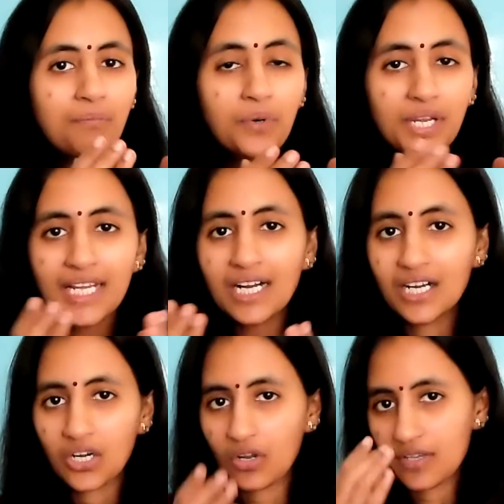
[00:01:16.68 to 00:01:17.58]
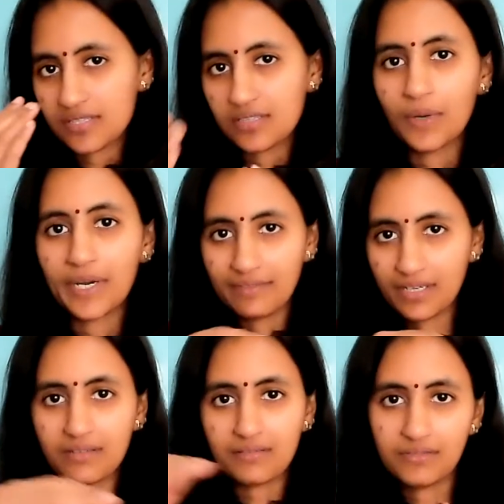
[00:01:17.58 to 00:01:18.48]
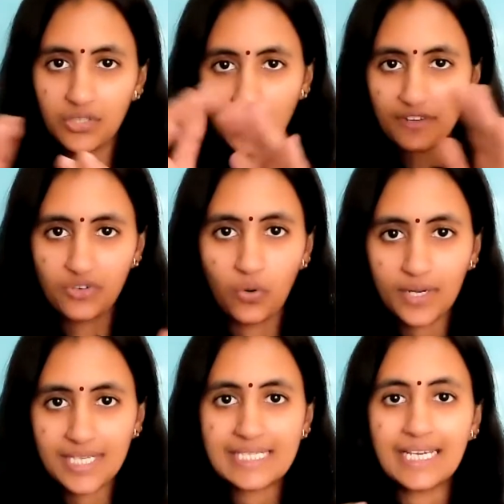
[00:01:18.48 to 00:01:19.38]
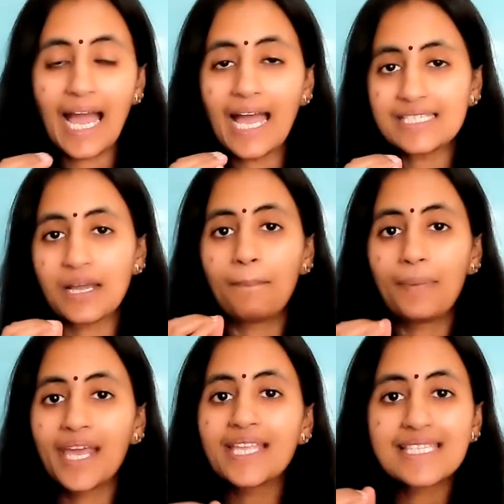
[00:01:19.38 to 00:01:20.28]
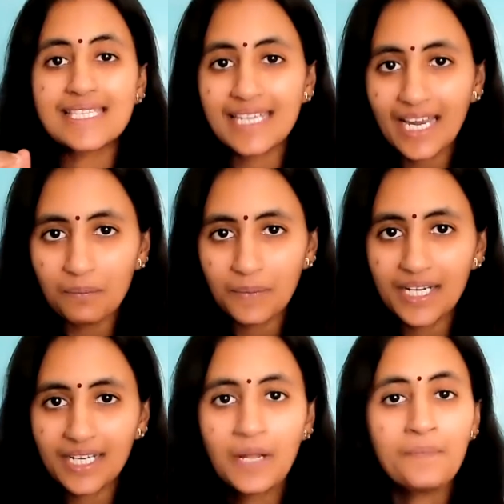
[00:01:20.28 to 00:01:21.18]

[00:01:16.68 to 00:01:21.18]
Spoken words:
putting across whatever you have noticed as a plain statement,